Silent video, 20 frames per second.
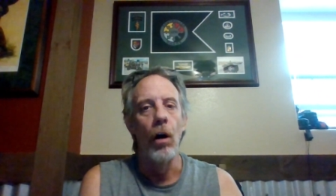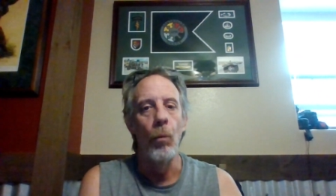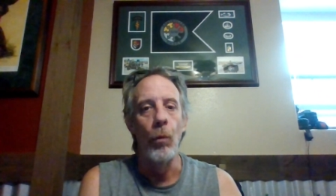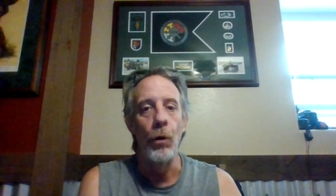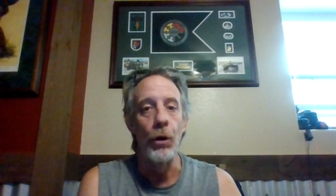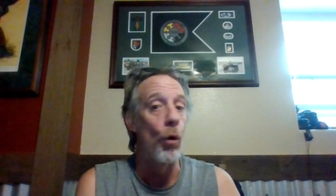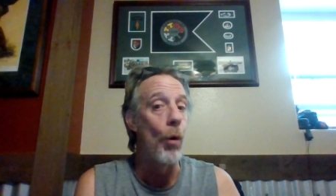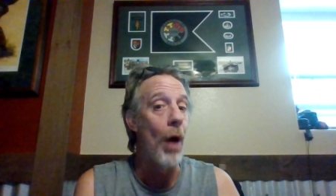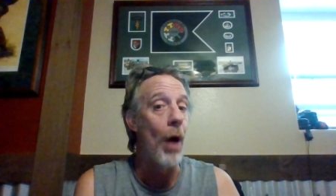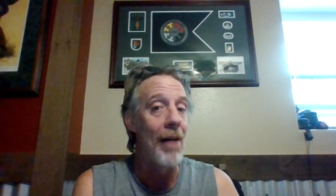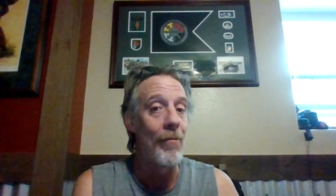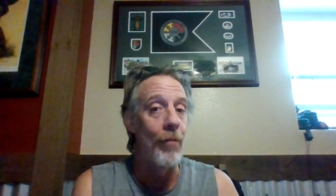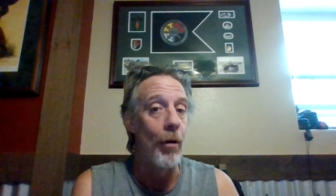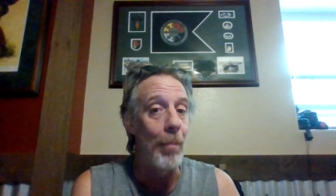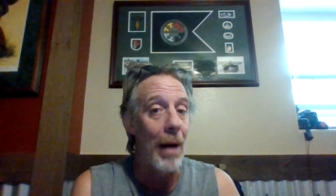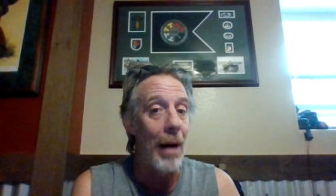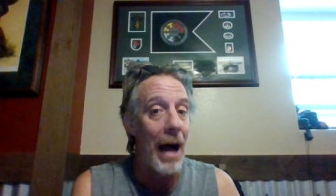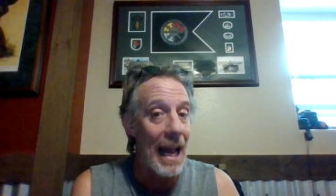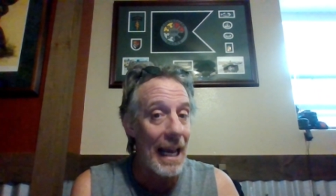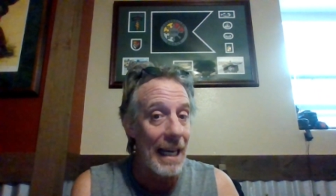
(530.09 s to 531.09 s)
We don't have our
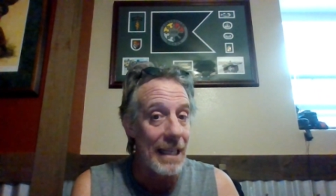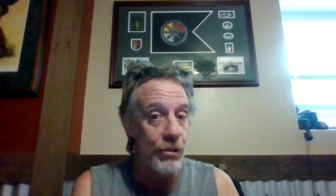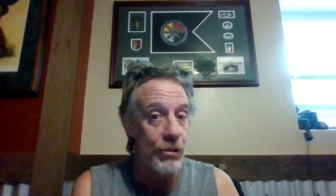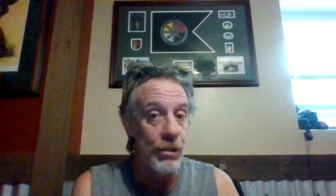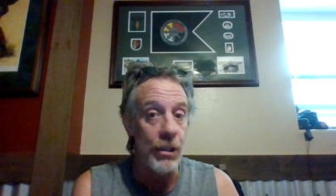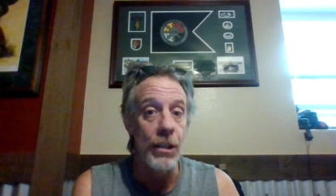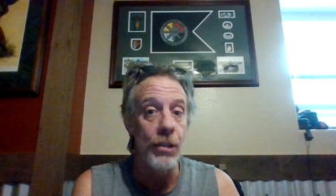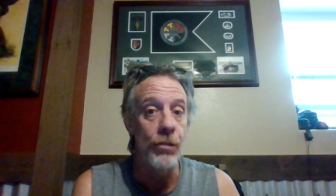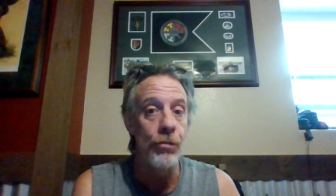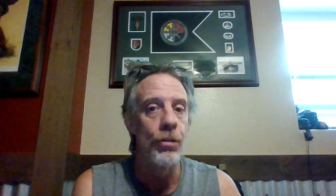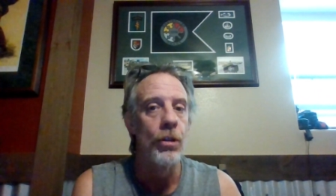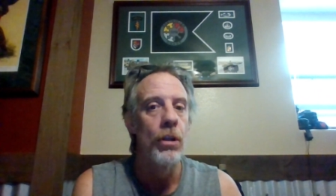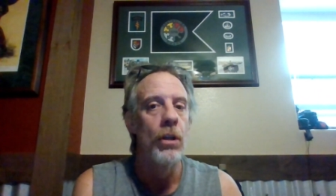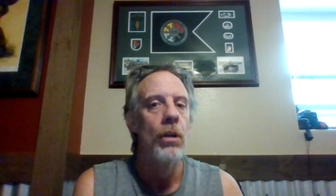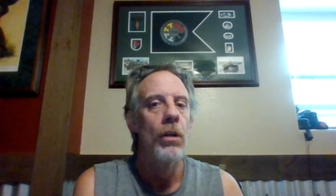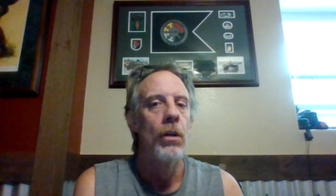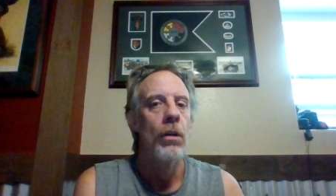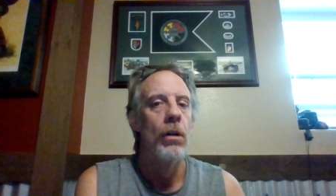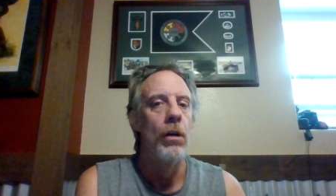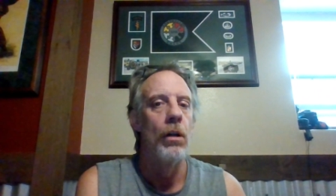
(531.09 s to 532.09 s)
biases
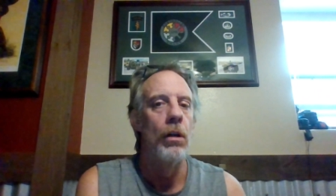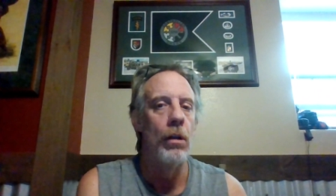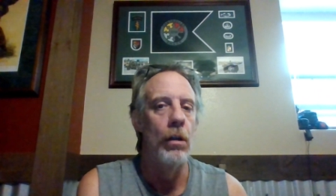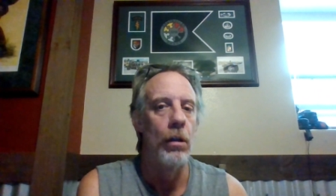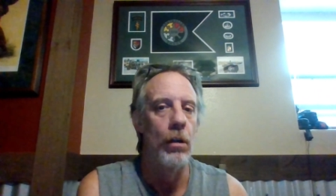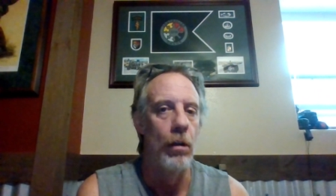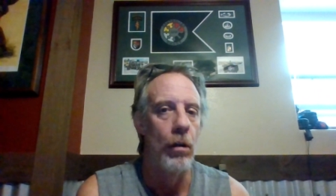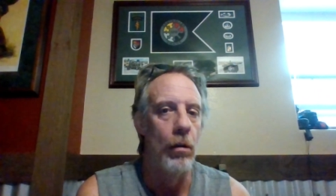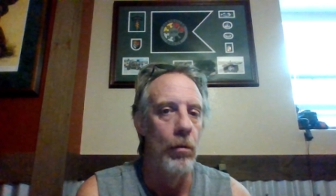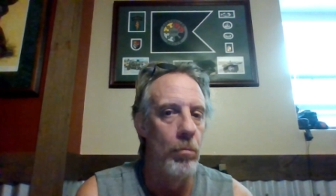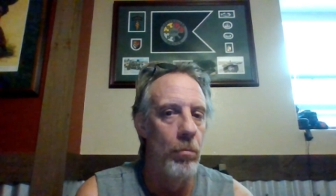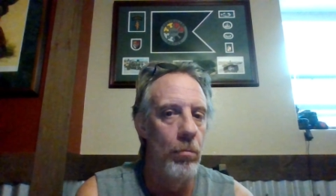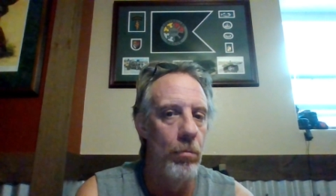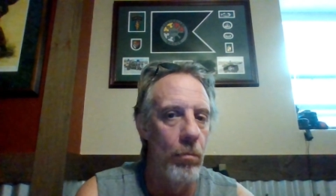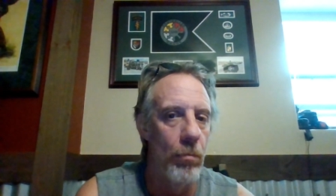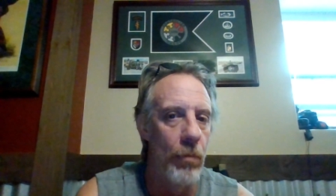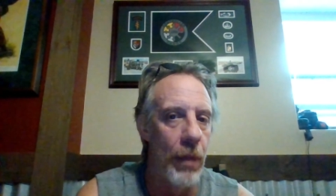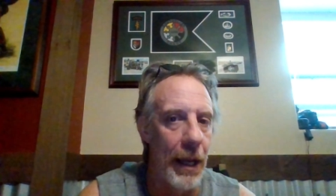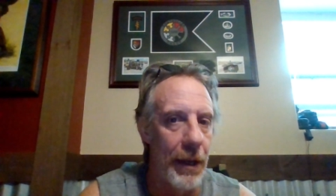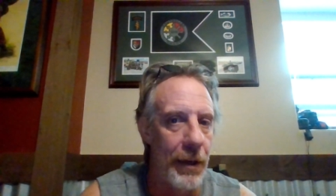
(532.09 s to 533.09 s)

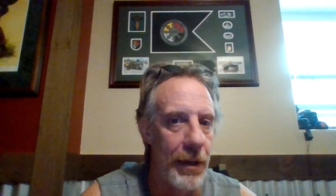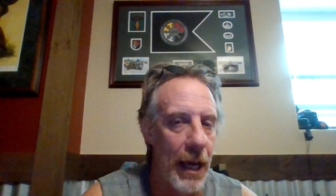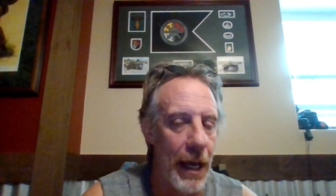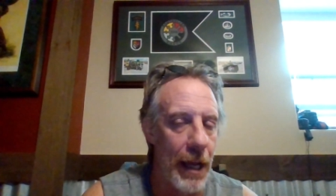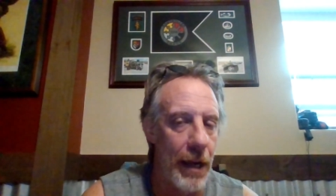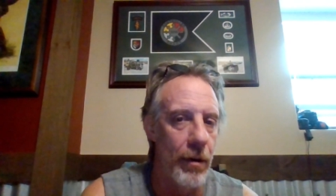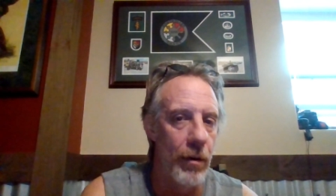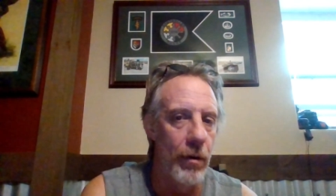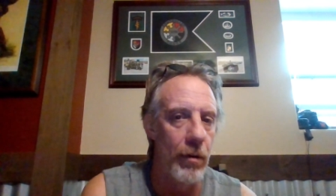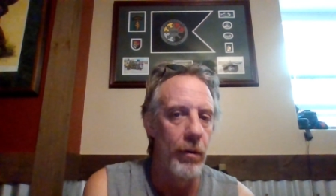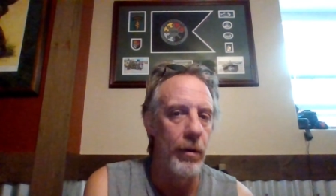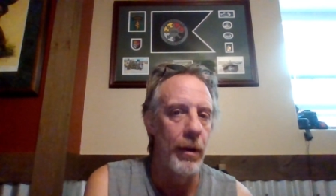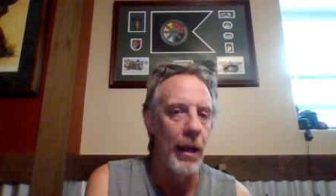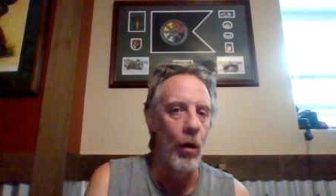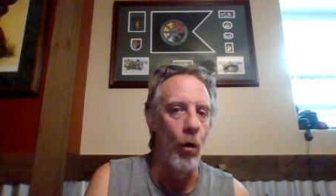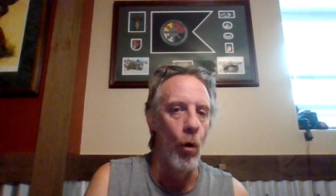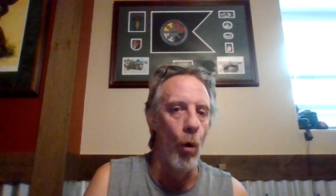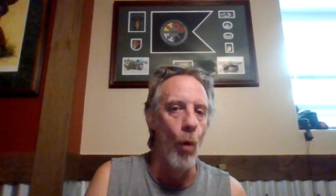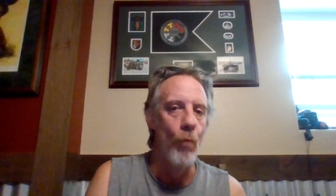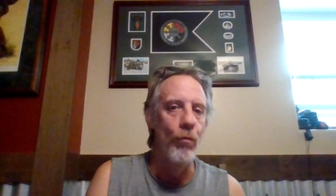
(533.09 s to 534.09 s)
that
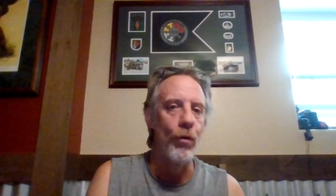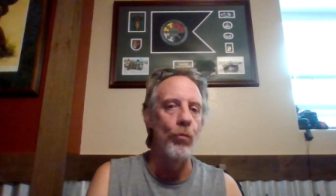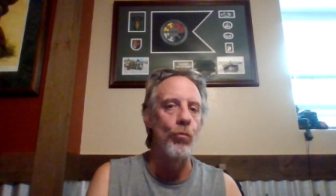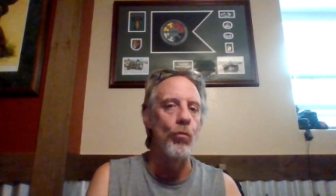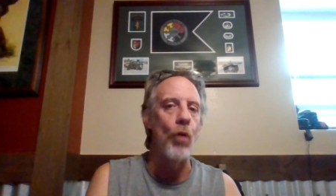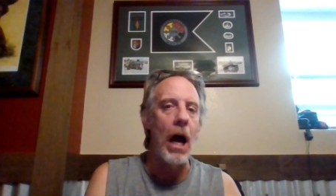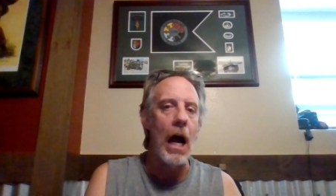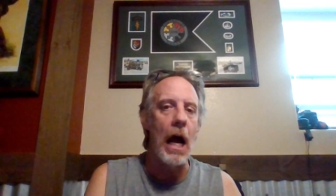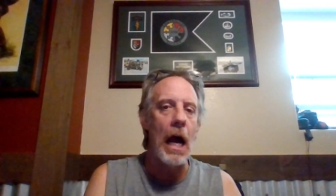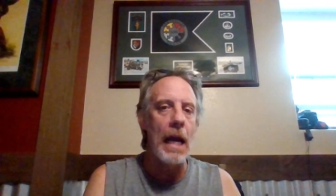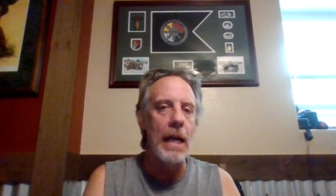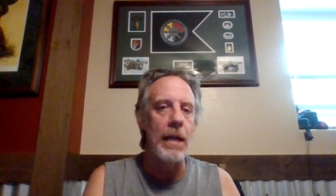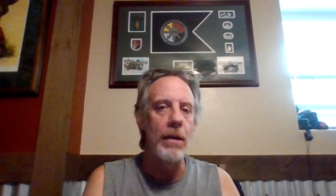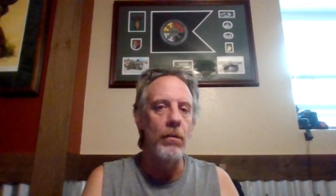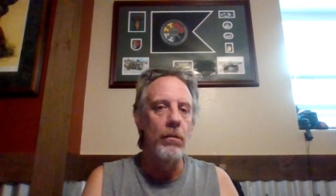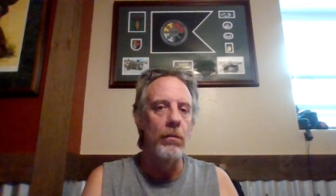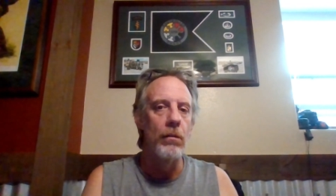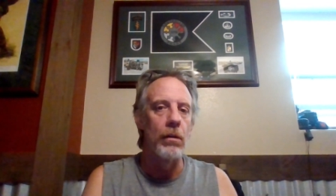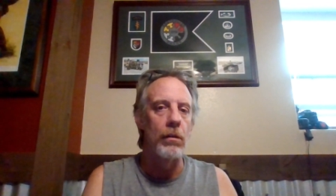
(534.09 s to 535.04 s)
override